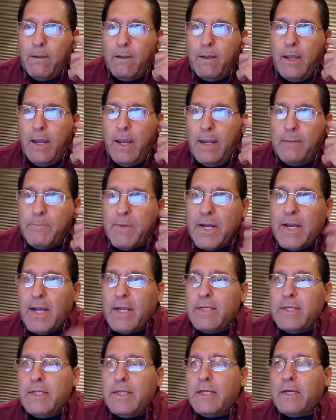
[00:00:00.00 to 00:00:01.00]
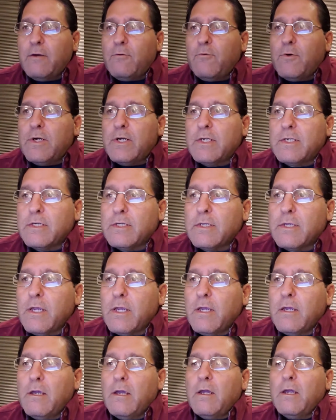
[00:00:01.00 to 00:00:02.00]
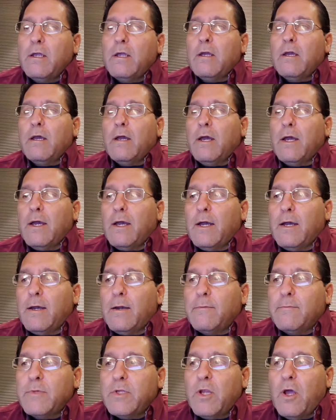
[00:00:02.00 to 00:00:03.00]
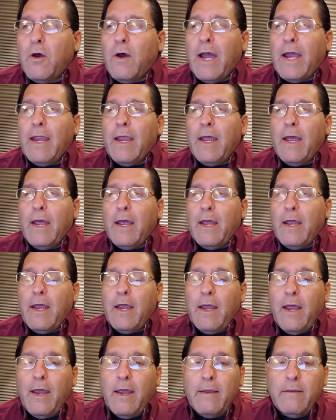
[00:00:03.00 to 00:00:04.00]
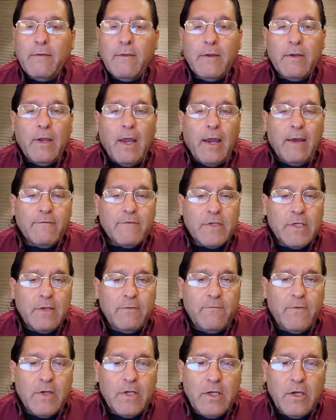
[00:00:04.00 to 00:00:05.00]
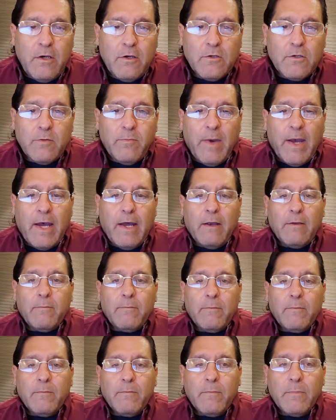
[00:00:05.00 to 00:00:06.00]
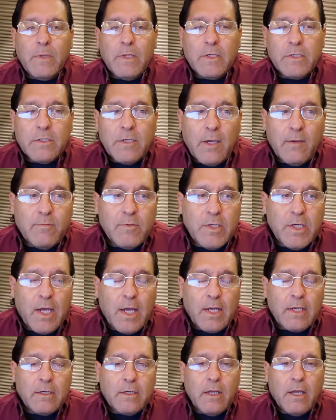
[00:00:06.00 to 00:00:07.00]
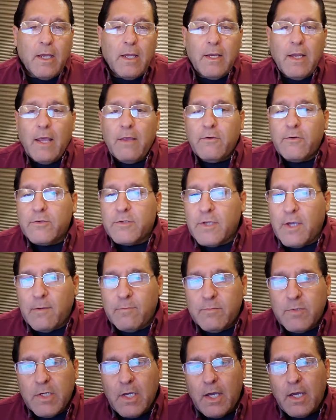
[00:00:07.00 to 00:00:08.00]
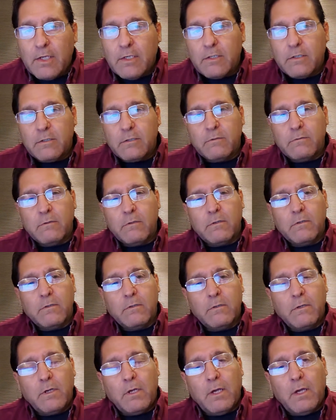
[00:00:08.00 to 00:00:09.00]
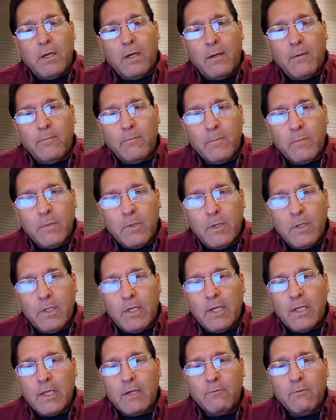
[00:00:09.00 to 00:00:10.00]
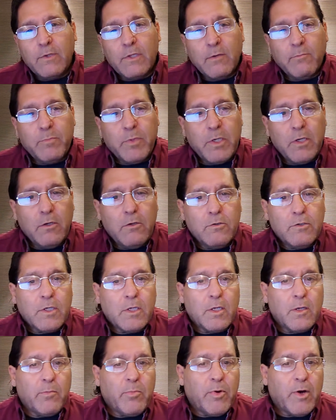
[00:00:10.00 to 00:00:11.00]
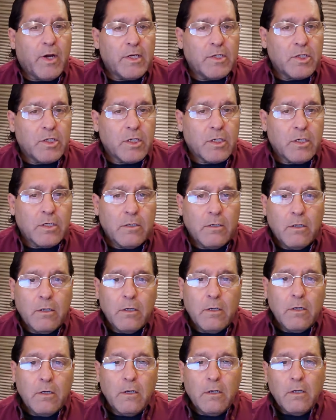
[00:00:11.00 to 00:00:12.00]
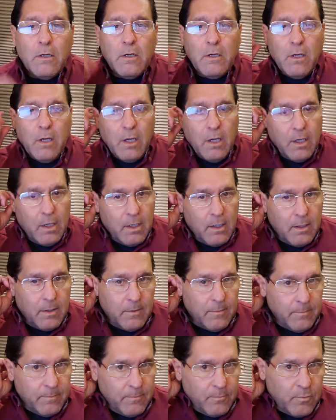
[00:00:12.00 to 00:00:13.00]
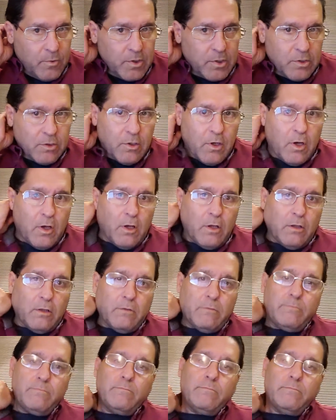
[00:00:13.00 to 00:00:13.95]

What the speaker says: And my idea was, I've seen videos about this subject and other subjects dealing with abuse and depression, which are all